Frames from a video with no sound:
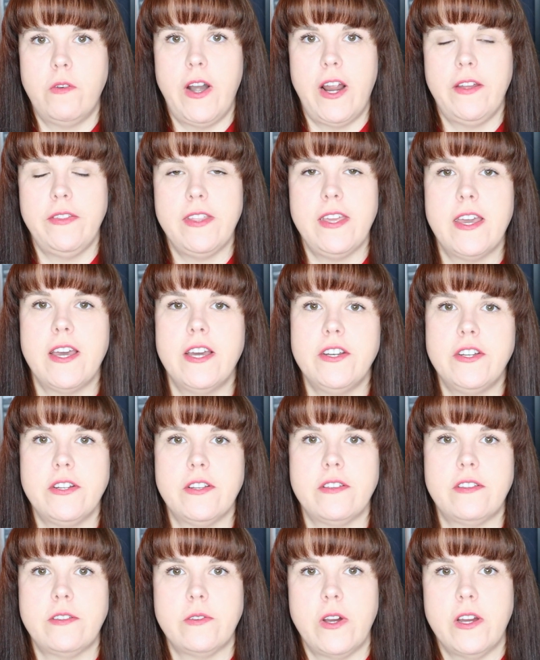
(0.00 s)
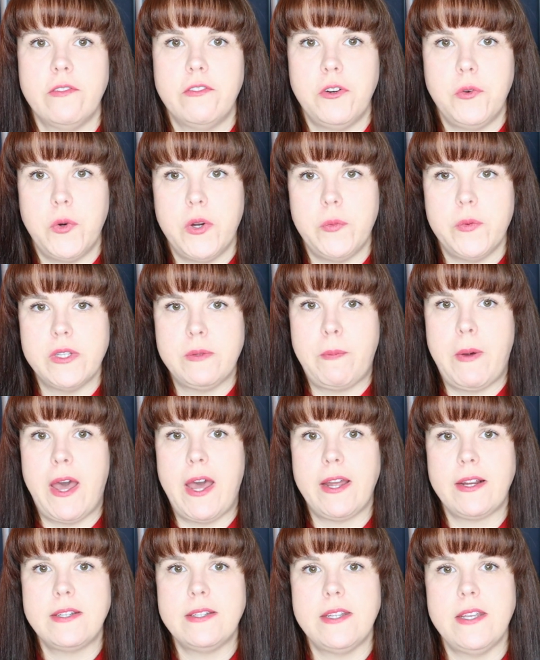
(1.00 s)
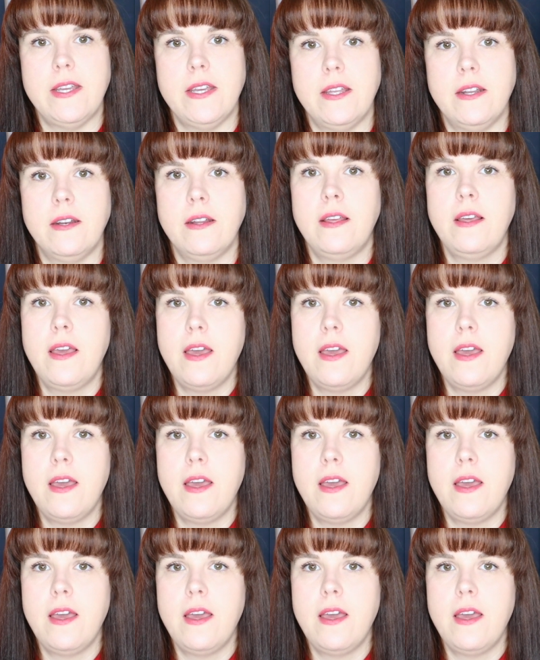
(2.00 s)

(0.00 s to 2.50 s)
around the edges. So everyone was packed in